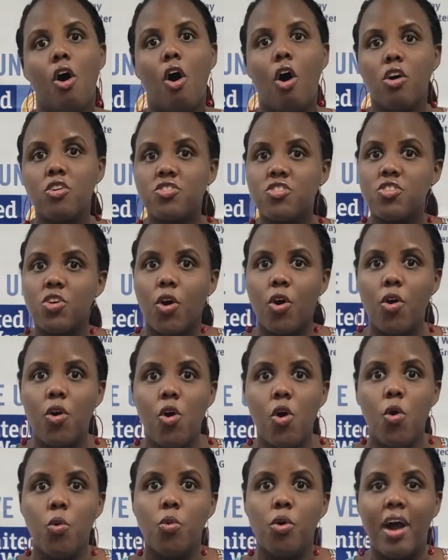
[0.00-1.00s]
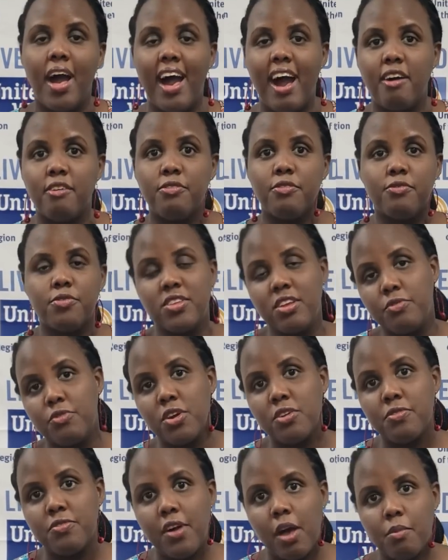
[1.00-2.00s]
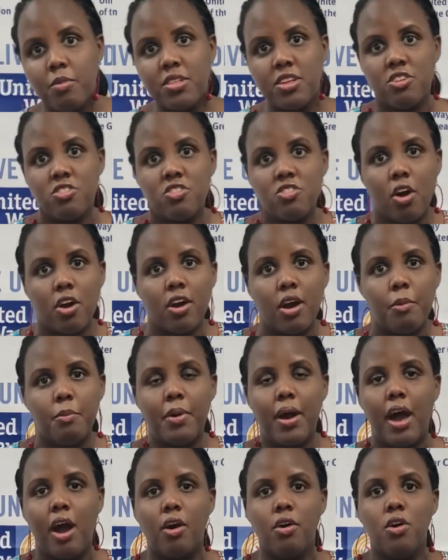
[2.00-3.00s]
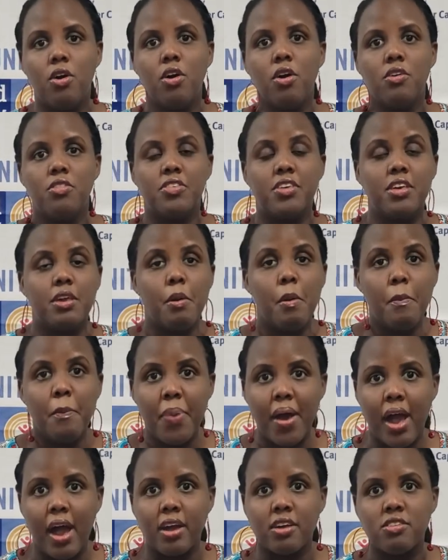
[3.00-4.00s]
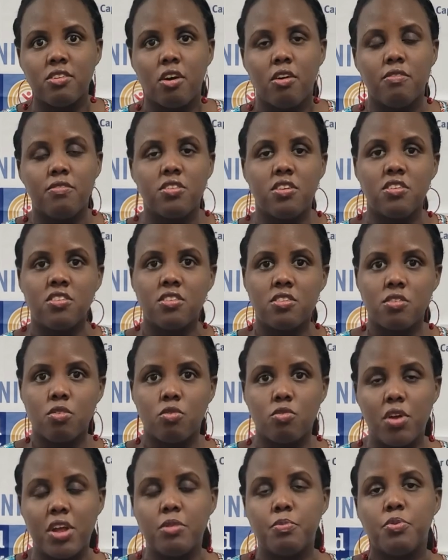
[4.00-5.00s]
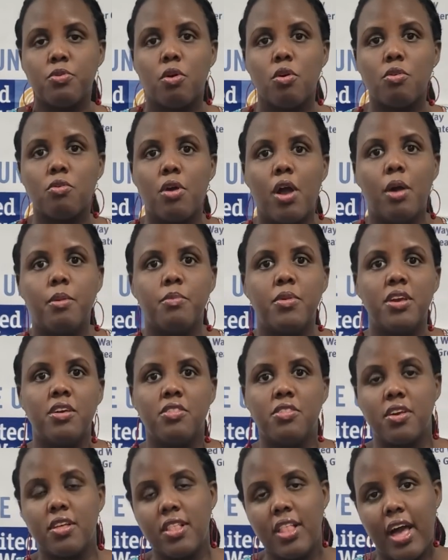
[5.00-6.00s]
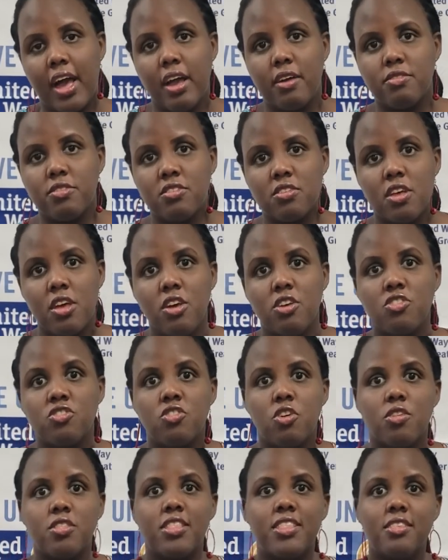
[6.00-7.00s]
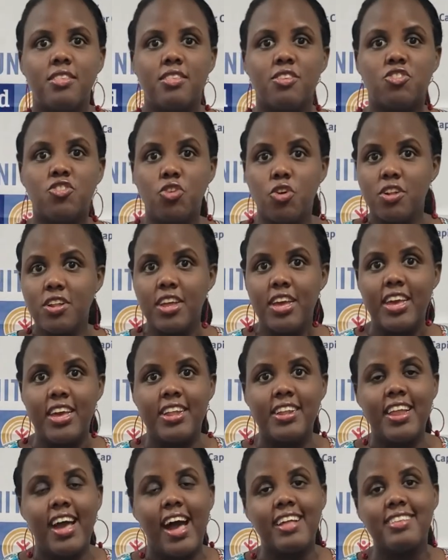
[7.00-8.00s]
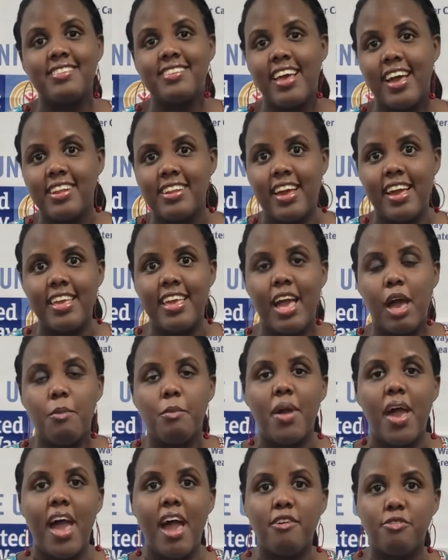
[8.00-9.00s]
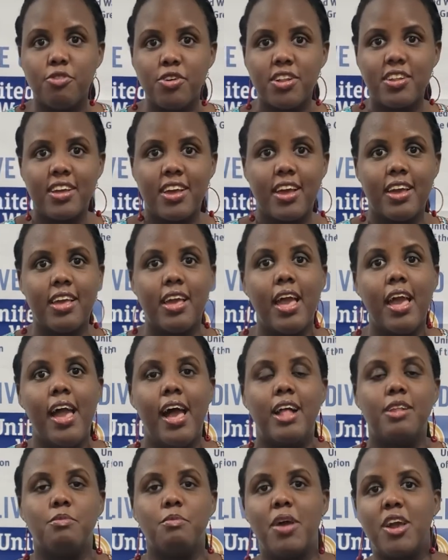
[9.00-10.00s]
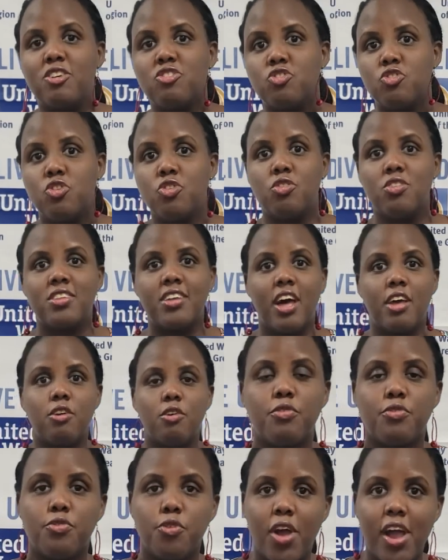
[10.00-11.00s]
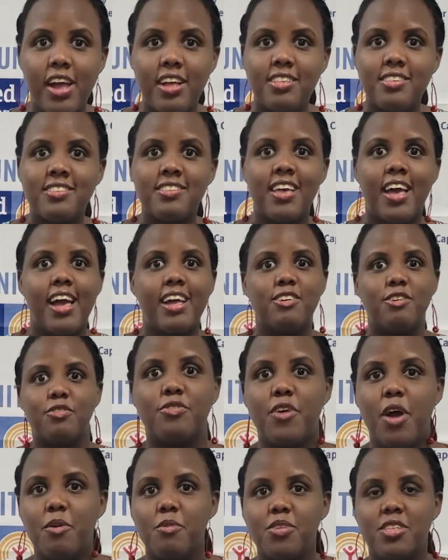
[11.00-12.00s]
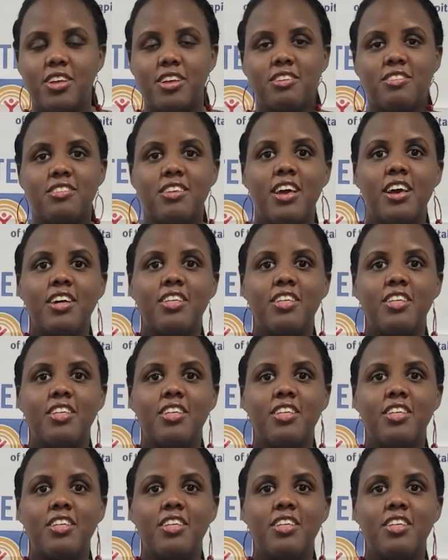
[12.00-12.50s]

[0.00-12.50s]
Also, we'll have different families talk about the impact of this great program in their lives. So tune in at 10 a.m. every day and make sure you tell your friends and your families